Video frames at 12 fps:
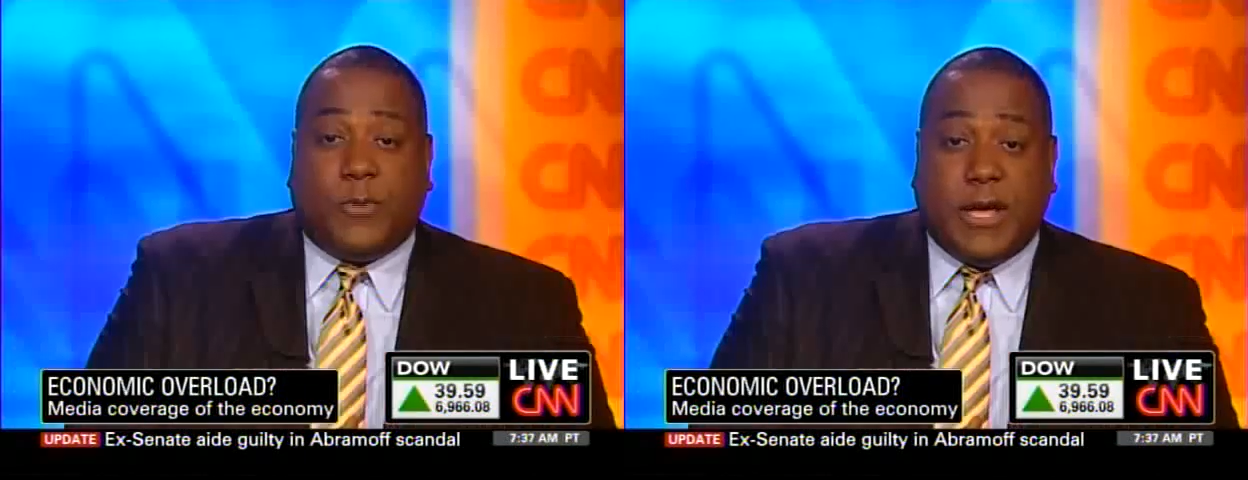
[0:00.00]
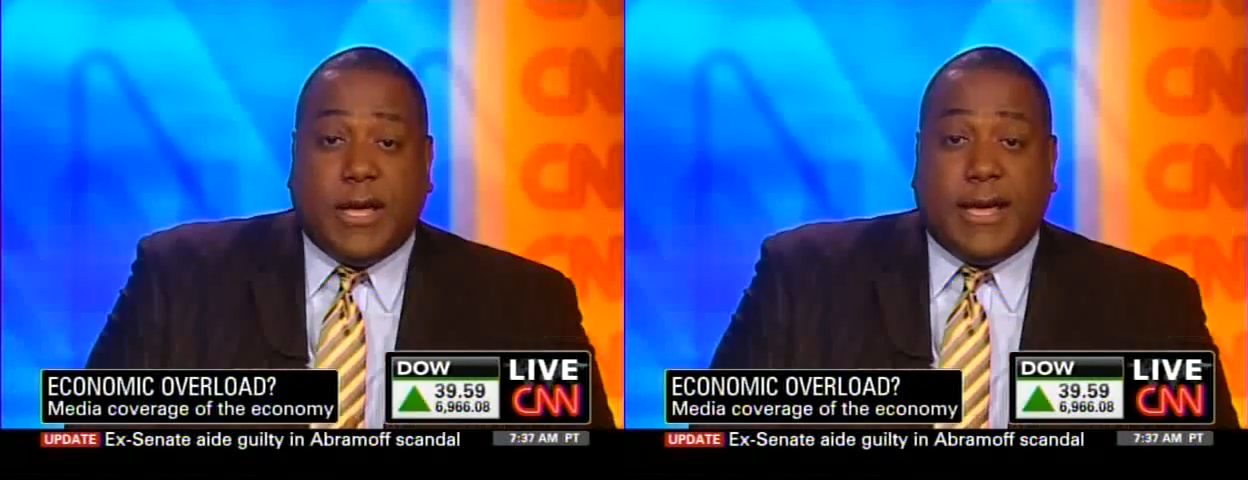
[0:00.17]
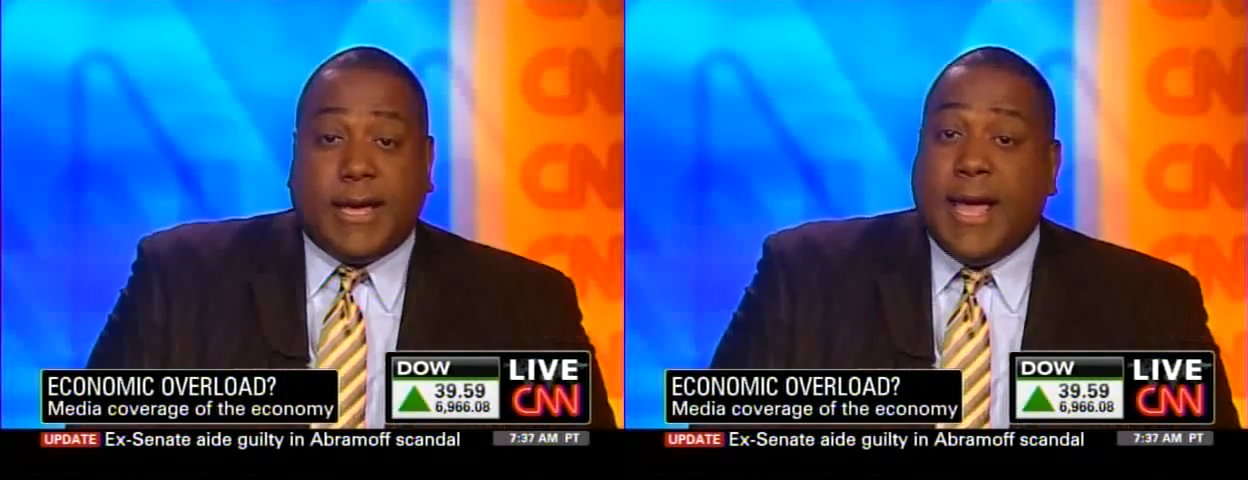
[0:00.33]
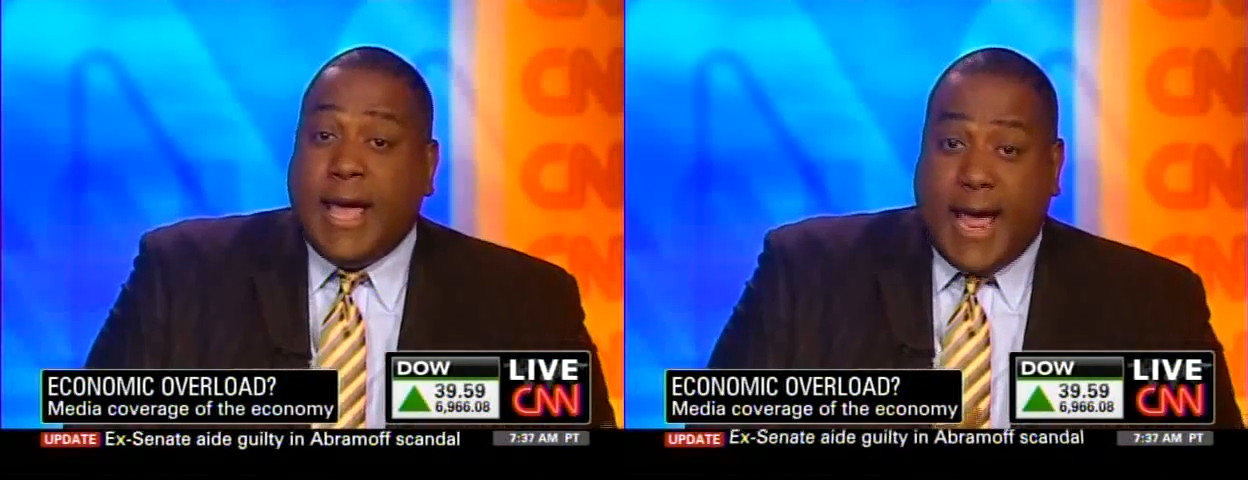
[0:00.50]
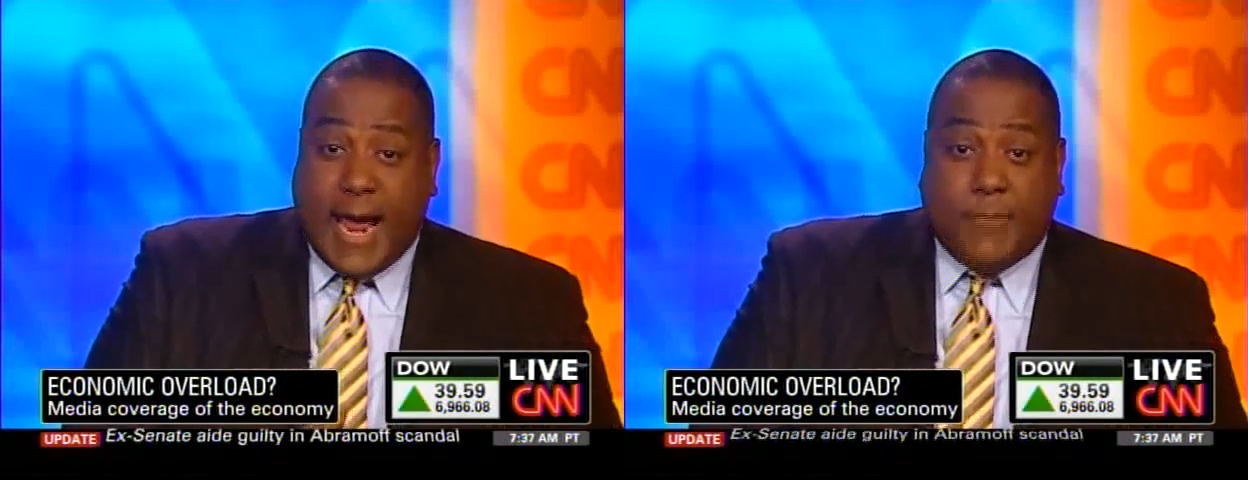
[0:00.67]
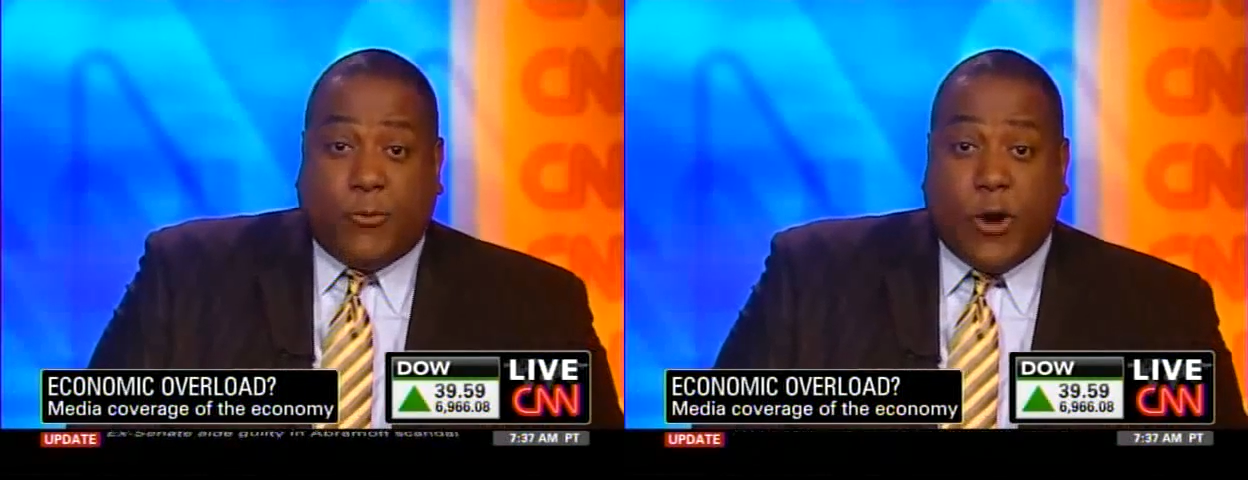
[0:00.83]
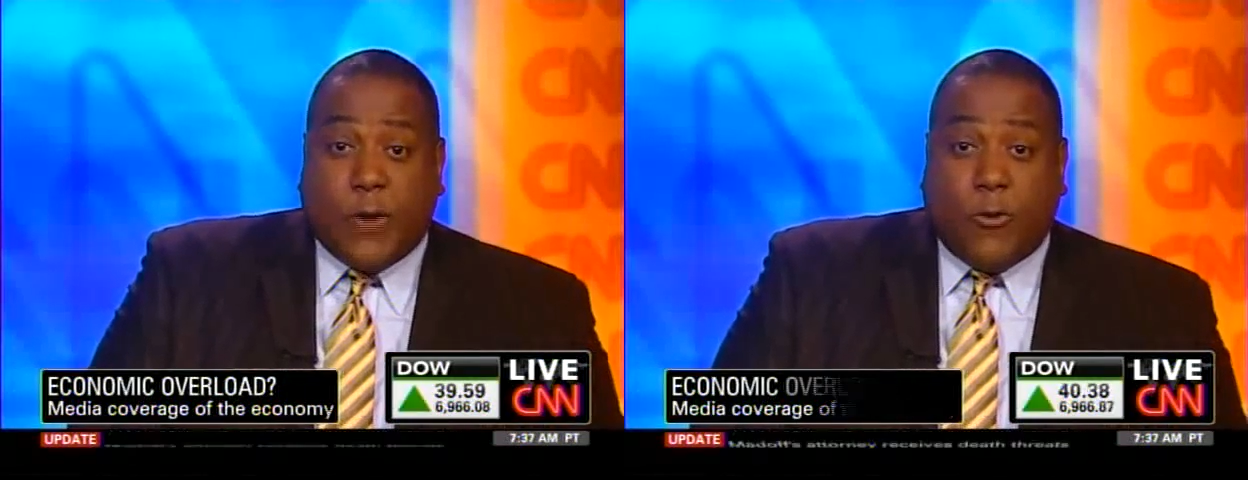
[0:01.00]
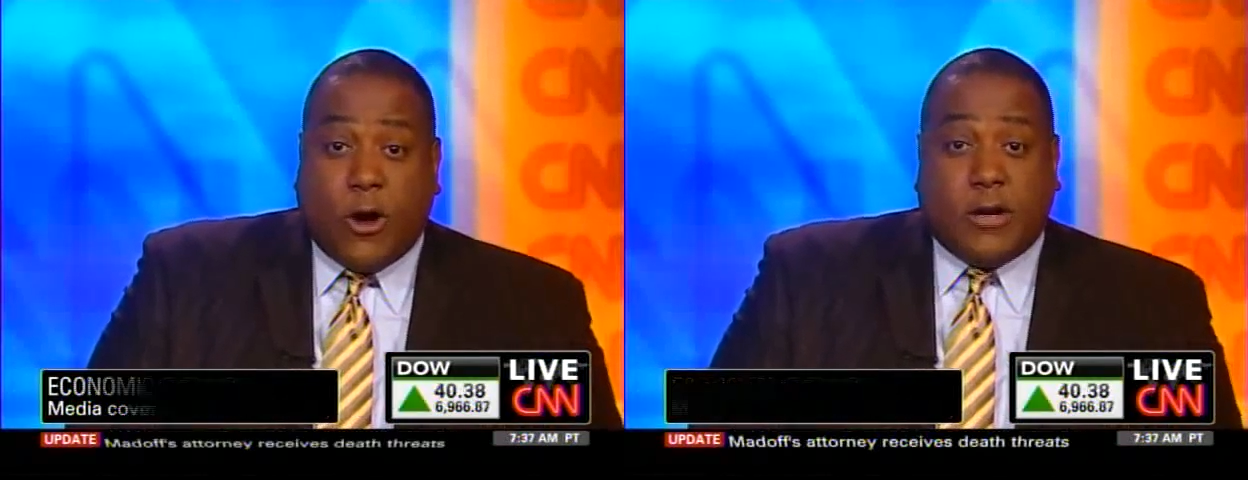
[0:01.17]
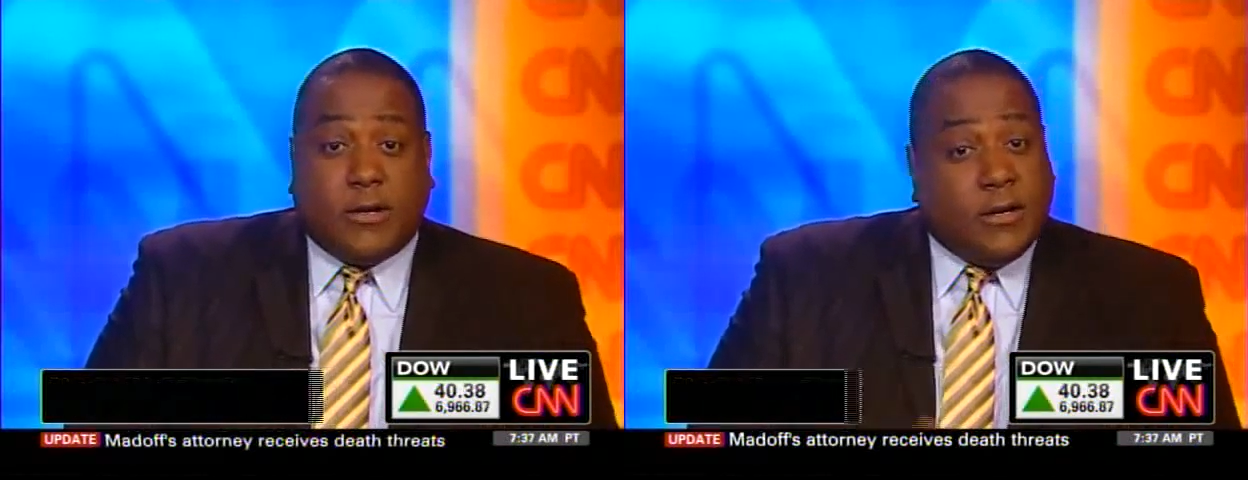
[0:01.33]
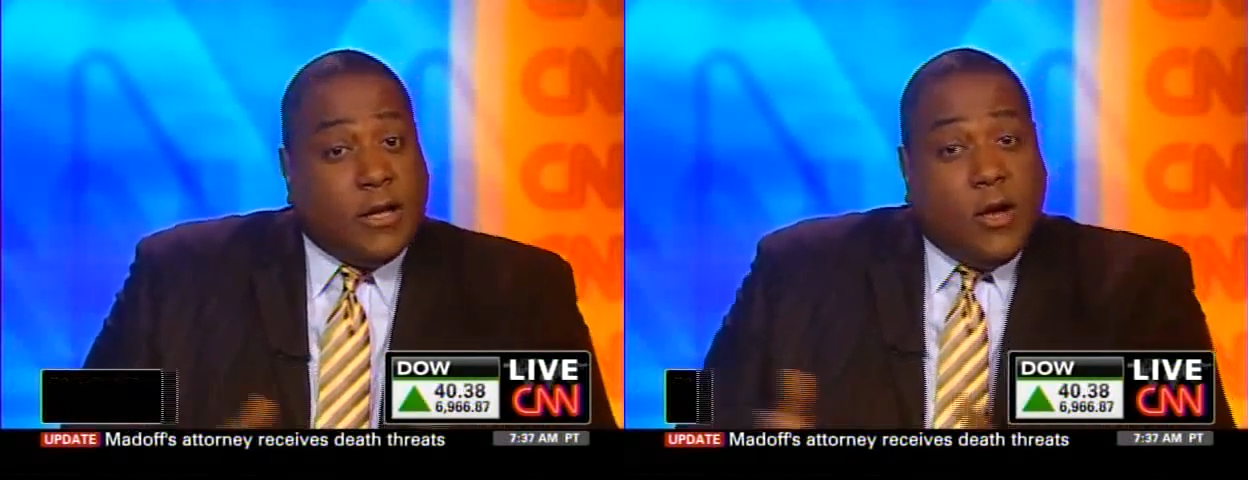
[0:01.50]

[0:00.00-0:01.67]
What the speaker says: being 8.1,